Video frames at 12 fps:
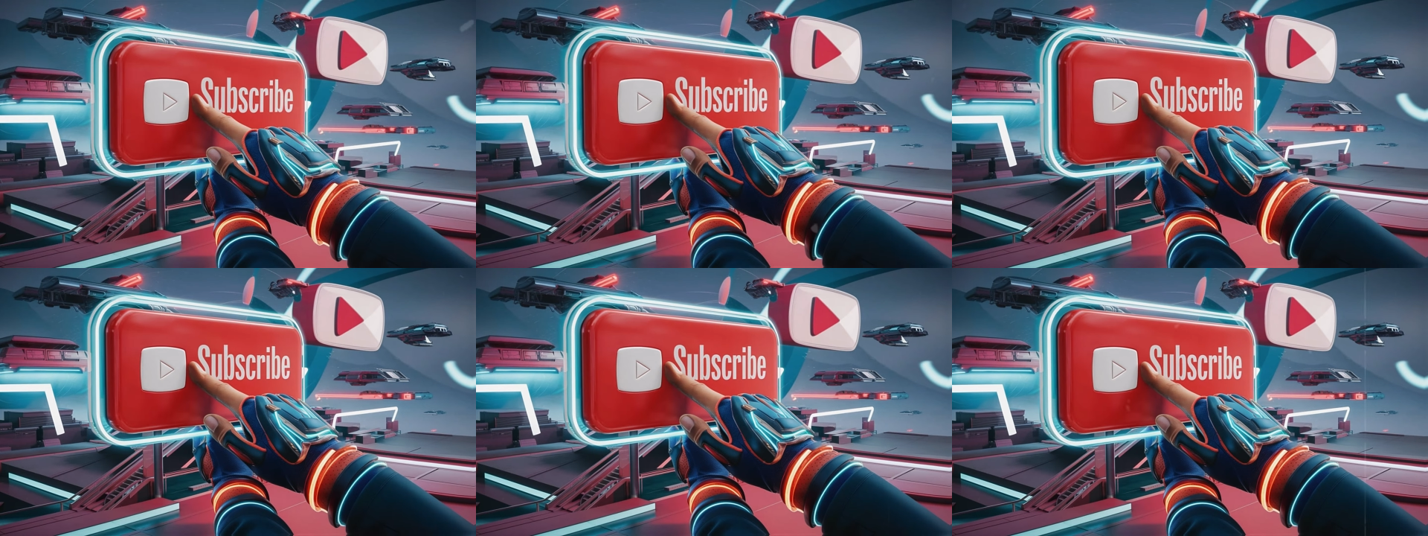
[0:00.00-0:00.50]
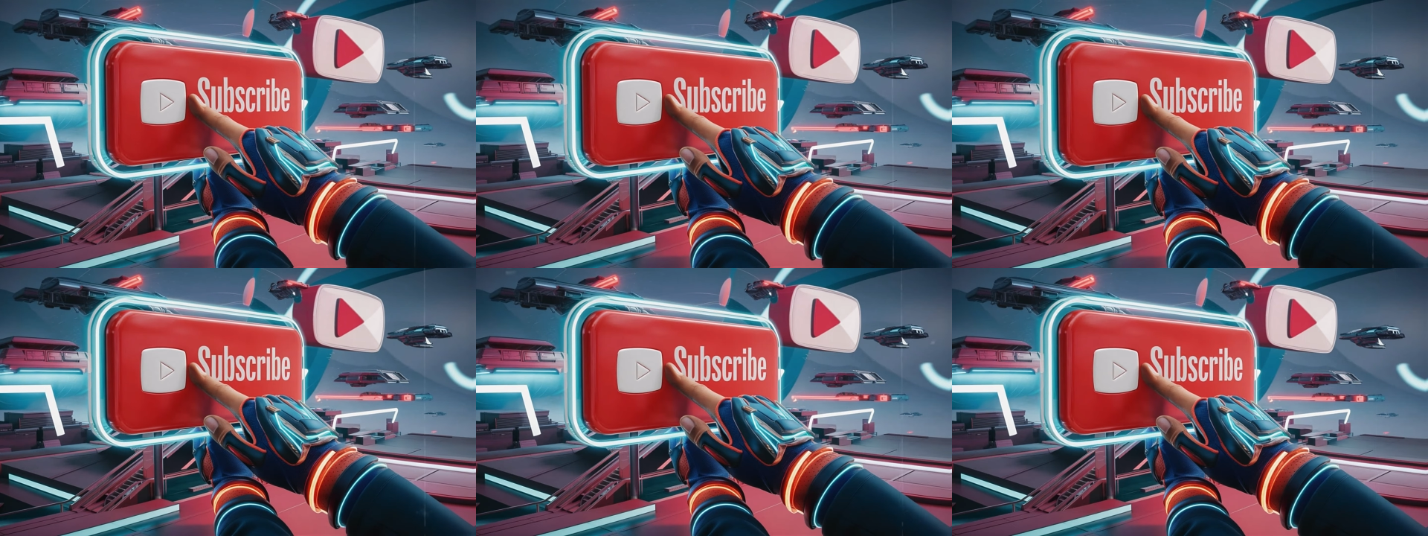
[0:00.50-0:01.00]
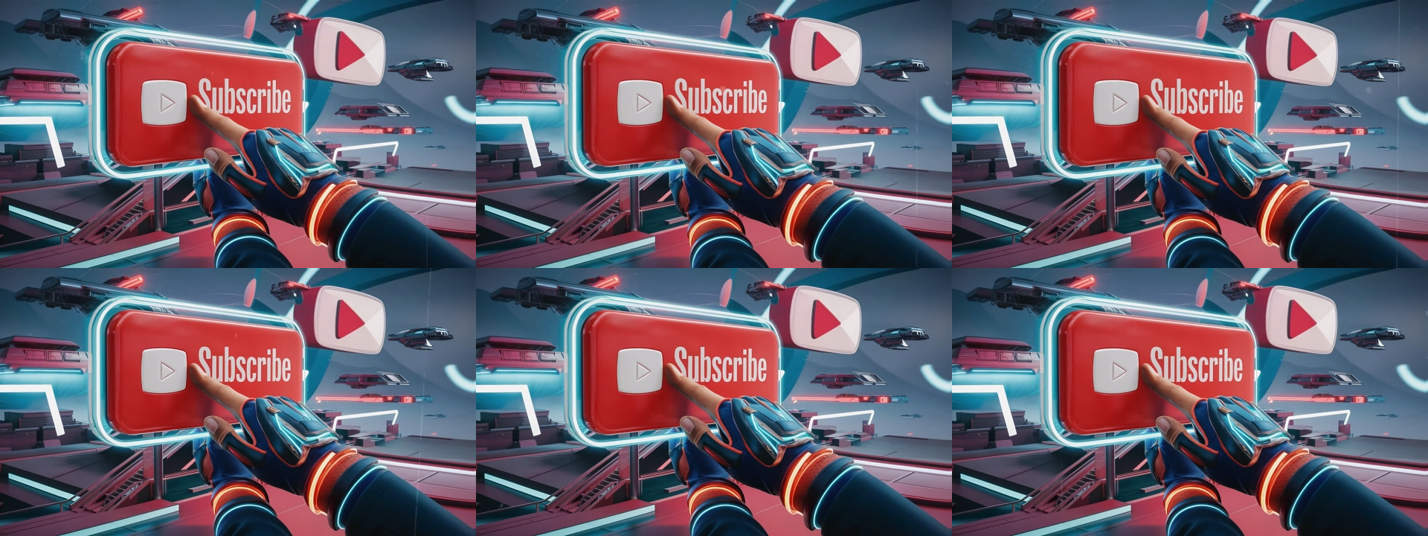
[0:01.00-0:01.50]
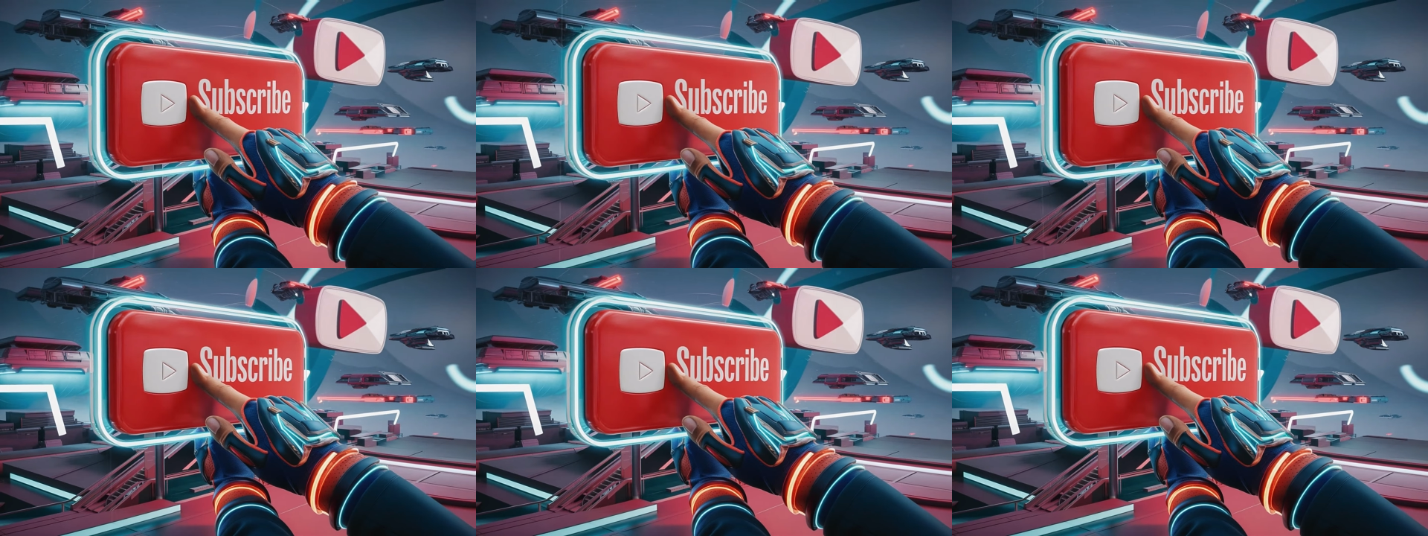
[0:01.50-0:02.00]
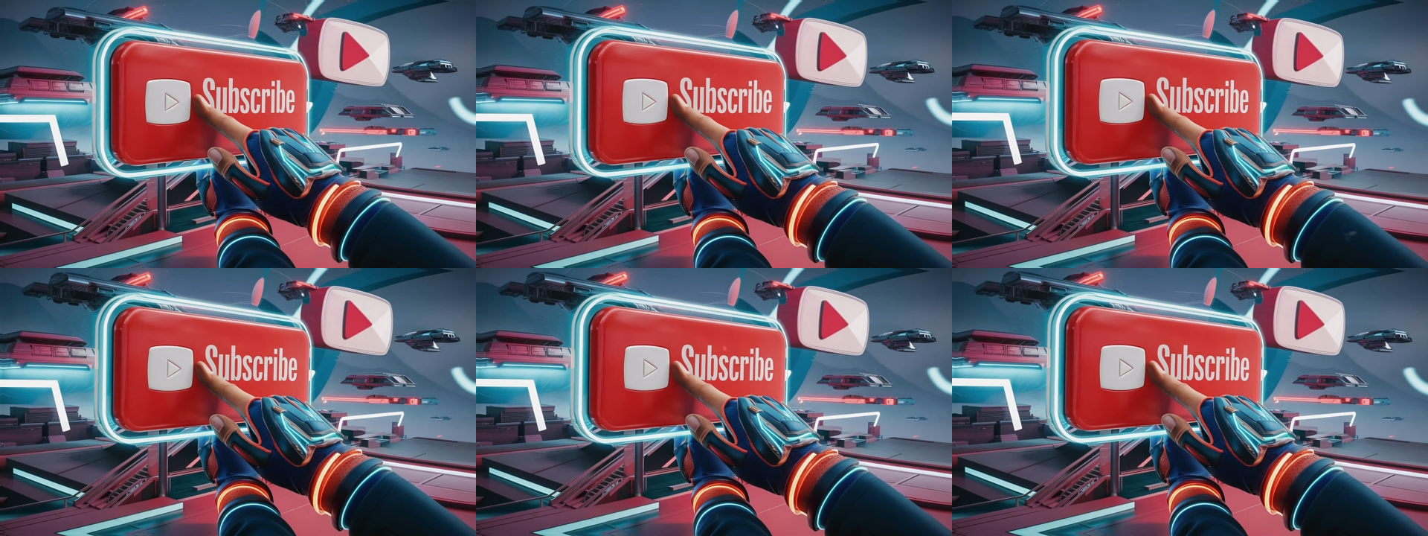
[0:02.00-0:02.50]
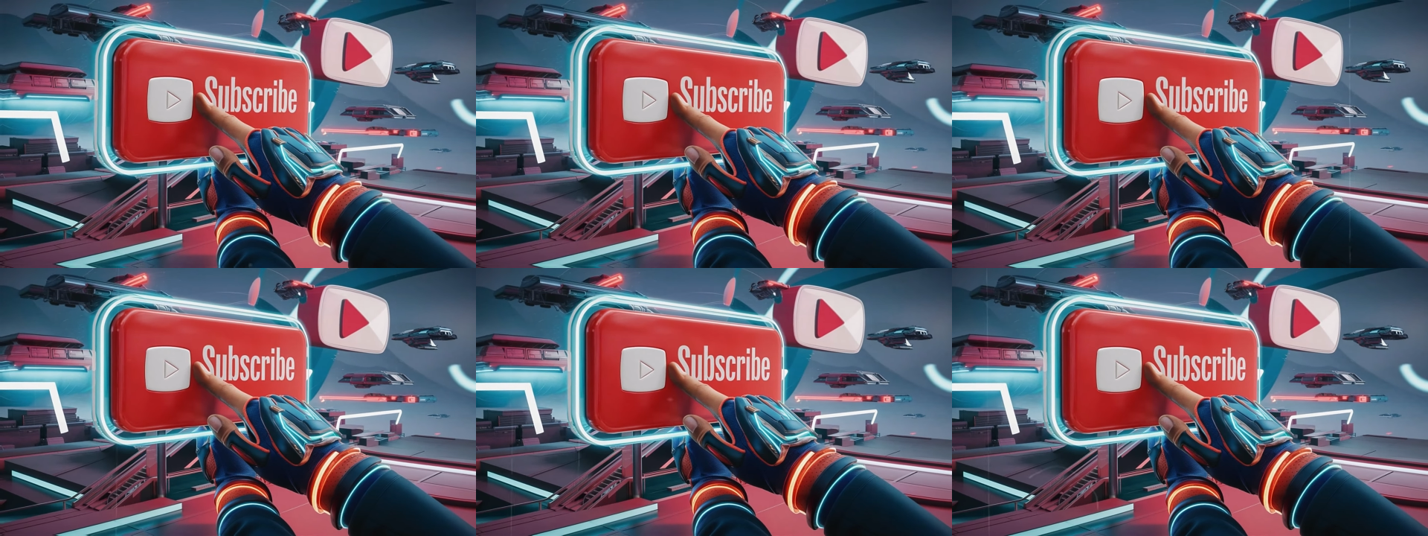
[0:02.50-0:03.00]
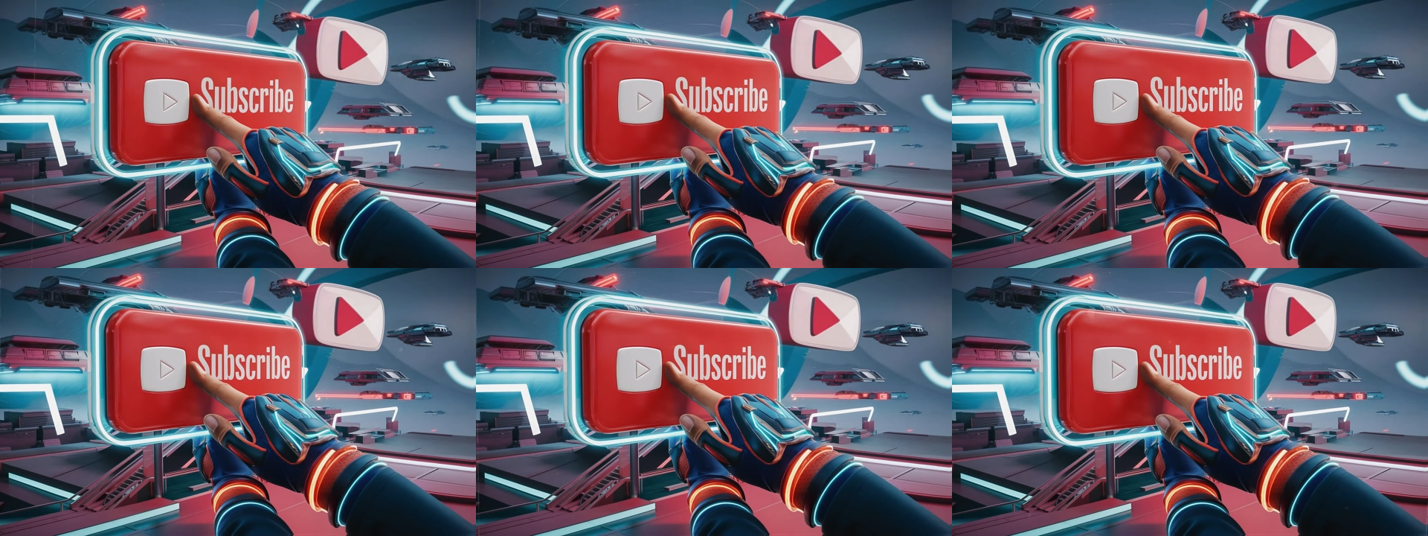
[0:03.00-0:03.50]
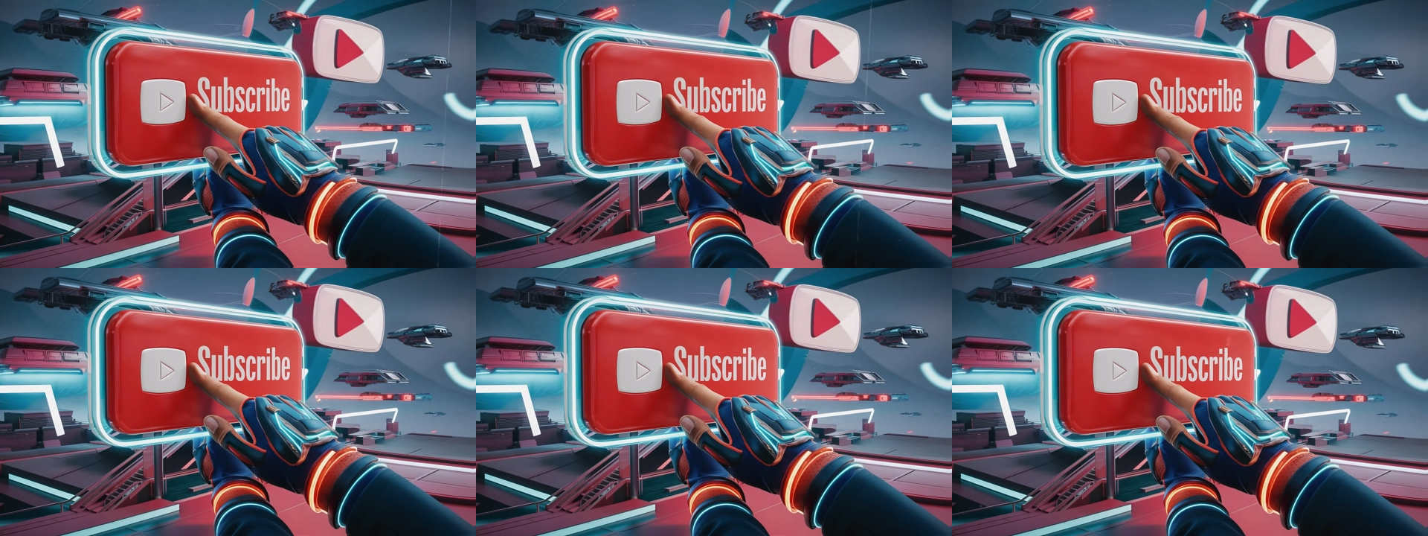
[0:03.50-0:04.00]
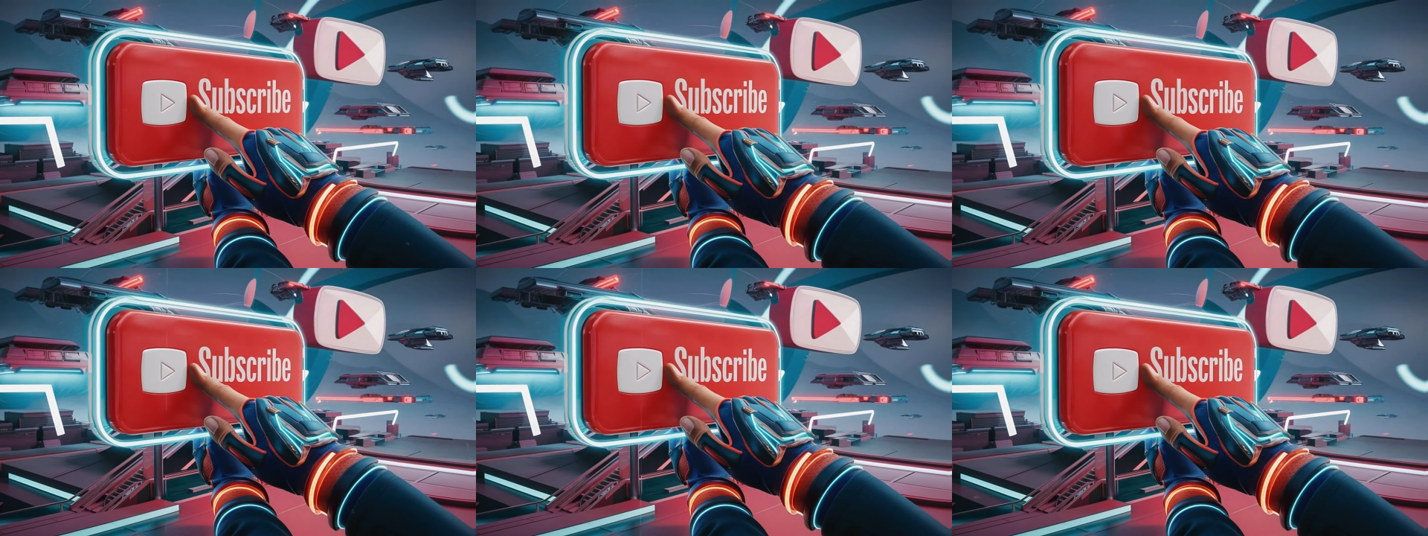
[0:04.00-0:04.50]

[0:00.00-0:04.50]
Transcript: [unreadable: no face in view]